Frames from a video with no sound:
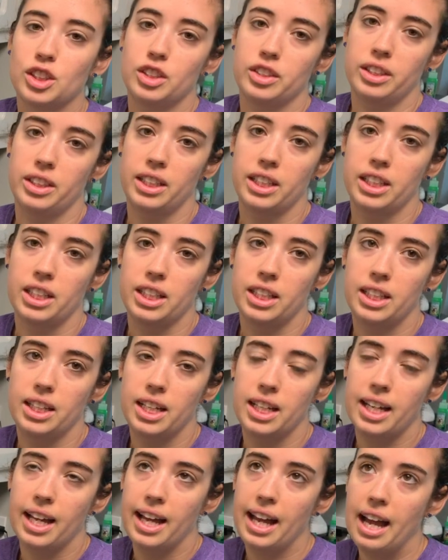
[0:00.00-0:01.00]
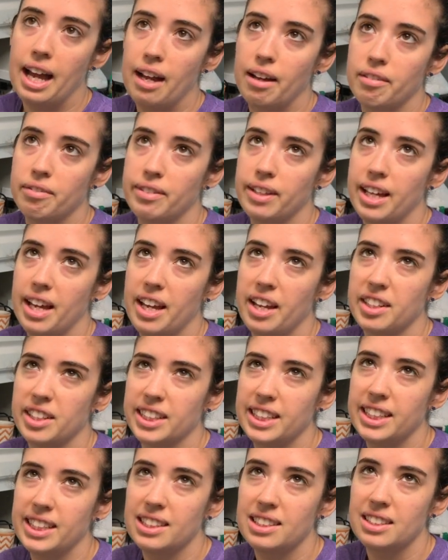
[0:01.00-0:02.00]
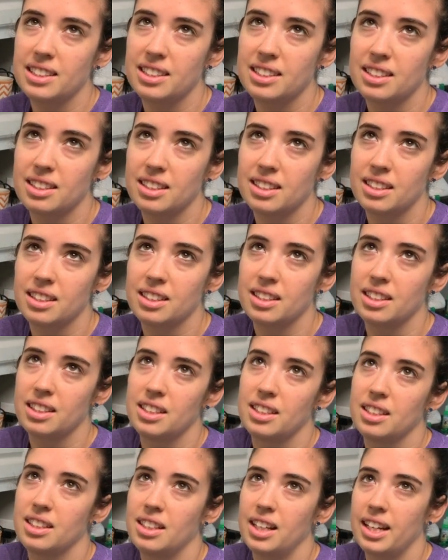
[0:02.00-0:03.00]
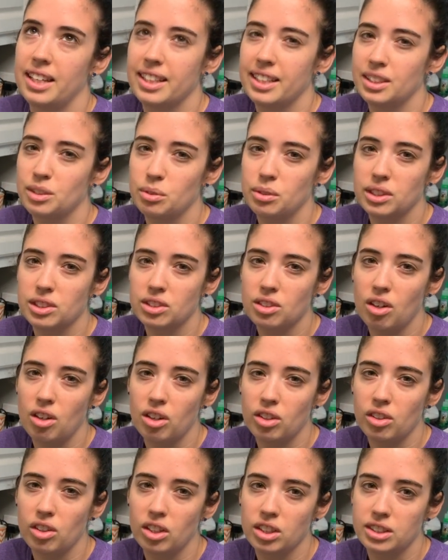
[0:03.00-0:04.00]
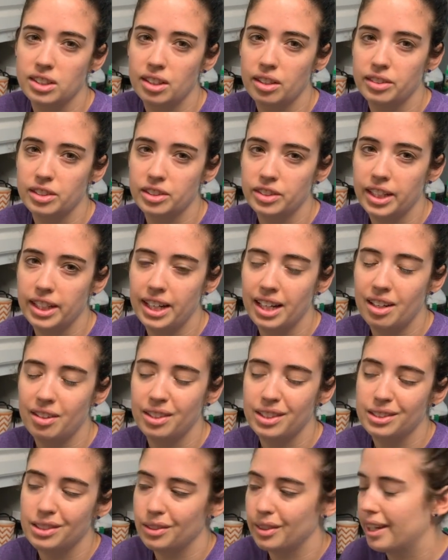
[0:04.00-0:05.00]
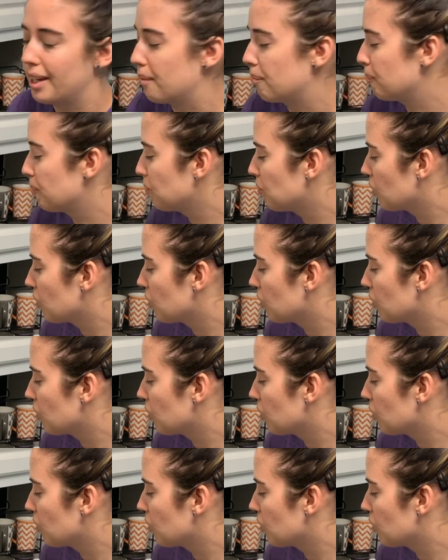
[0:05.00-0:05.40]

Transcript: look really good. And I have the Harry's, I think it's what it's called, hard seltzer right now, and it's okay.